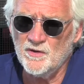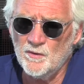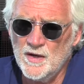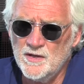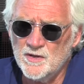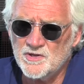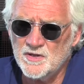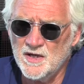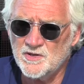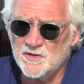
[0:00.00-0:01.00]
other radio
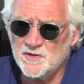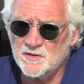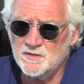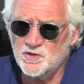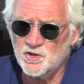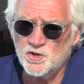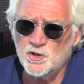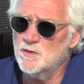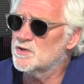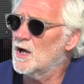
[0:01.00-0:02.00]
stations to
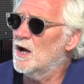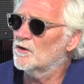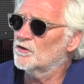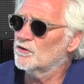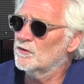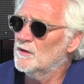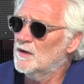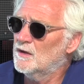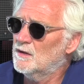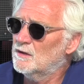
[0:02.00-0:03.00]
choose us, mm -hmm.
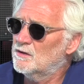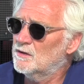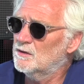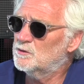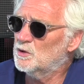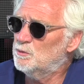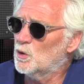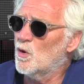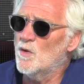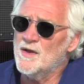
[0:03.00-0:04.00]
to, to
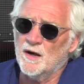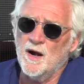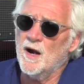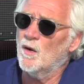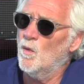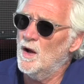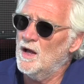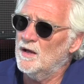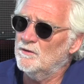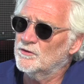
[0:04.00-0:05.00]
put on their
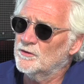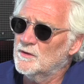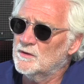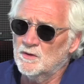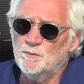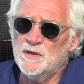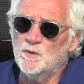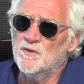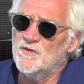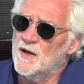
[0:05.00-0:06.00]
airwaves, to be
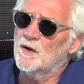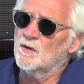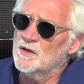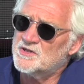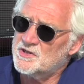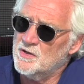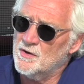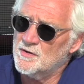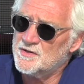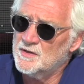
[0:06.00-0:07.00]
with their
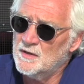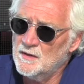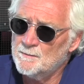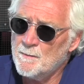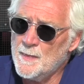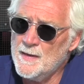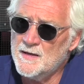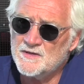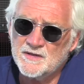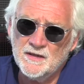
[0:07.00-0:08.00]
listeners,
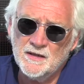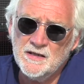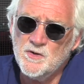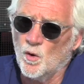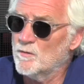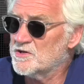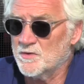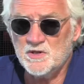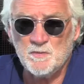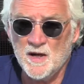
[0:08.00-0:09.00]
is an
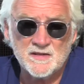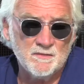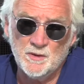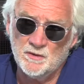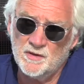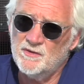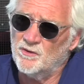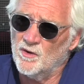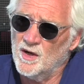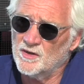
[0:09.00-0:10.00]
enormous responsibility
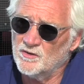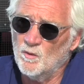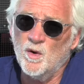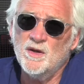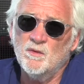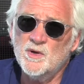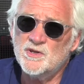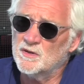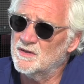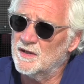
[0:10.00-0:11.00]
for us and one that we
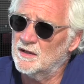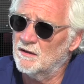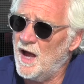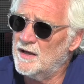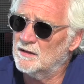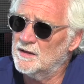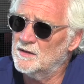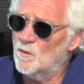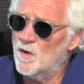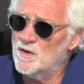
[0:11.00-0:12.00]
shouldn't take lightly
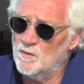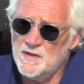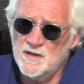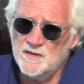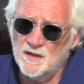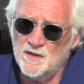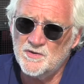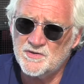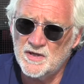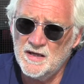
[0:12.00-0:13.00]
and one that we need to
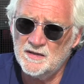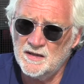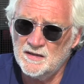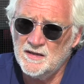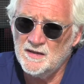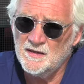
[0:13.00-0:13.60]
understand that